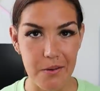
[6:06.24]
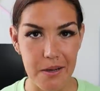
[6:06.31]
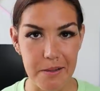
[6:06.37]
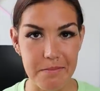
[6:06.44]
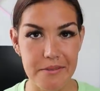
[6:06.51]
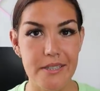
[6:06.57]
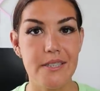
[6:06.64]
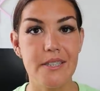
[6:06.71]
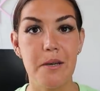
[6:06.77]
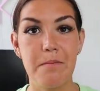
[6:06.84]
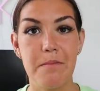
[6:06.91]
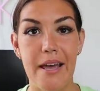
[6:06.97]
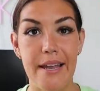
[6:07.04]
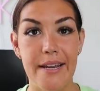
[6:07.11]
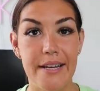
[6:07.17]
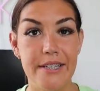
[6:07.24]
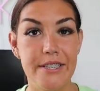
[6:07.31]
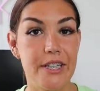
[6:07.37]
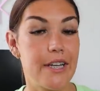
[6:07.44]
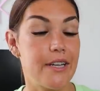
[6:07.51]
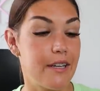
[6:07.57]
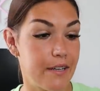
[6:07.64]
equipped to
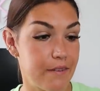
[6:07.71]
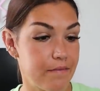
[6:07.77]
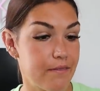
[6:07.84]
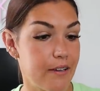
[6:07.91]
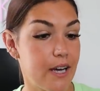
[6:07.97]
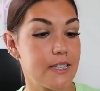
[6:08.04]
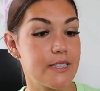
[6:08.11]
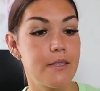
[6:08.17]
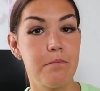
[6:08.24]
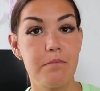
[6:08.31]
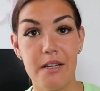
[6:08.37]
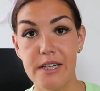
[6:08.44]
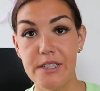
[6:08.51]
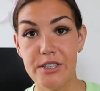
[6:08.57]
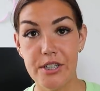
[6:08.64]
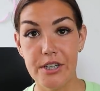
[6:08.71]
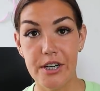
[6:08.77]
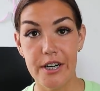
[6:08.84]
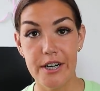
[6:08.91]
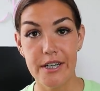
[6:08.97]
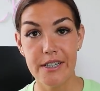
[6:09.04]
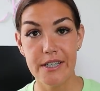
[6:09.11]
manage an influx in blood
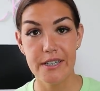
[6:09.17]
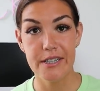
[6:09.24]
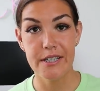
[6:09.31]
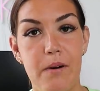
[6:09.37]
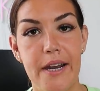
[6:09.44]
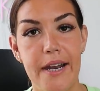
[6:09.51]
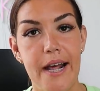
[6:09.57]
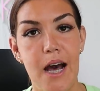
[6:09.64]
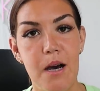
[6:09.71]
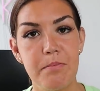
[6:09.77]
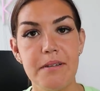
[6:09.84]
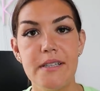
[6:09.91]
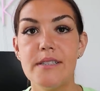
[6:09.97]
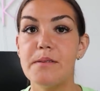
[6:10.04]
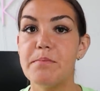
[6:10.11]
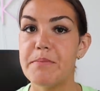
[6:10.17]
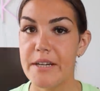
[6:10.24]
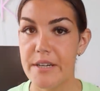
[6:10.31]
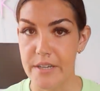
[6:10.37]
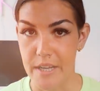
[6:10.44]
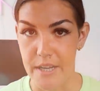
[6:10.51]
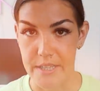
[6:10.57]
sugar when it happens
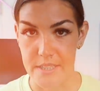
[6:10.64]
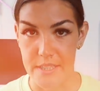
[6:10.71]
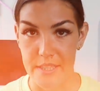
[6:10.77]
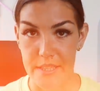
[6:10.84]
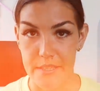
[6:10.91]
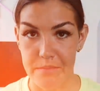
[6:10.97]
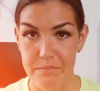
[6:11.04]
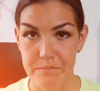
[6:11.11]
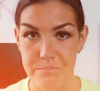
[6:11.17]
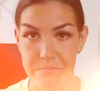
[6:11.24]
periodically.